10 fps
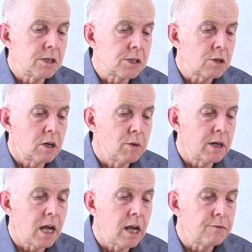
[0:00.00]
and describe
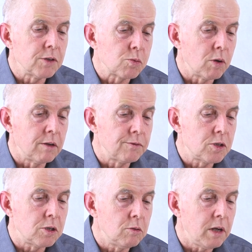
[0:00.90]
one half as one of
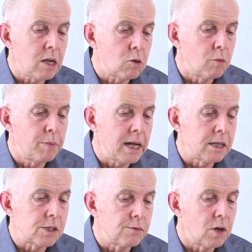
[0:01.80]
two equal
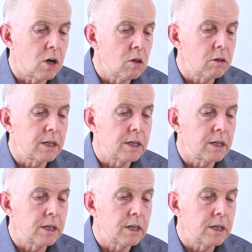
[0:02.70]
parts of a whole.